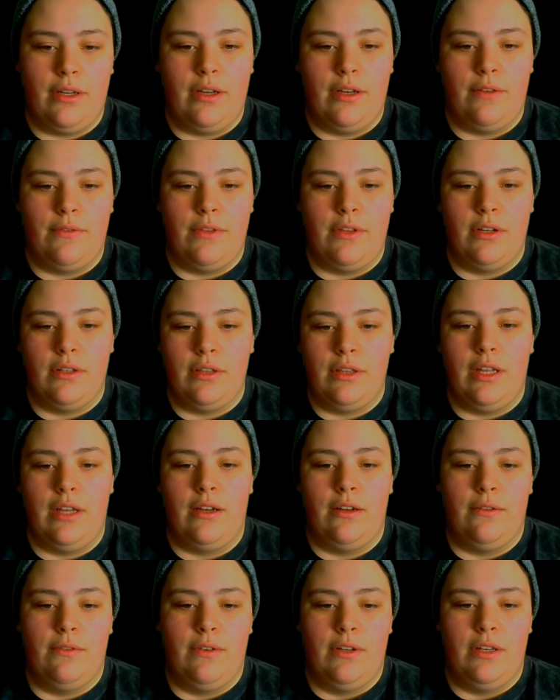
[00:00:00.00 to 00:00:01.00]
of their
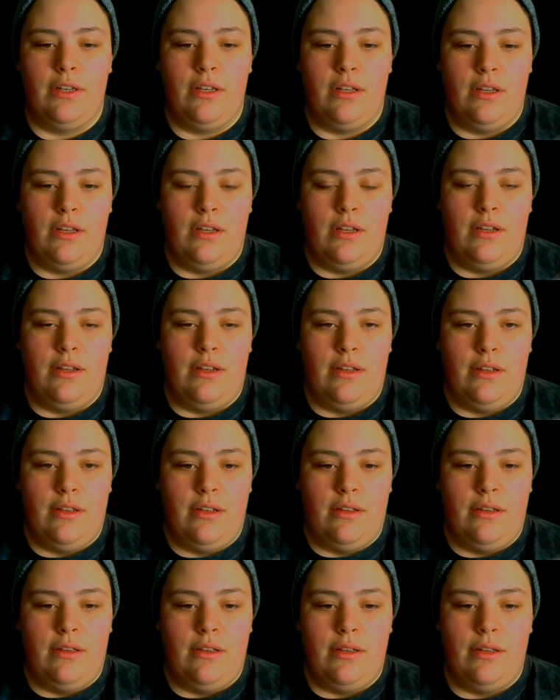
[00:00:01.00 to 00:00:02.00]
love,
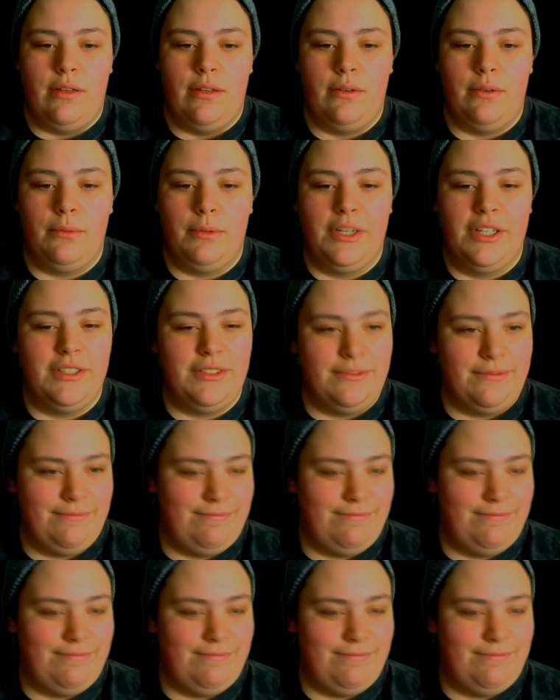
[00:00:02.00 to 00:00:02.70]
well,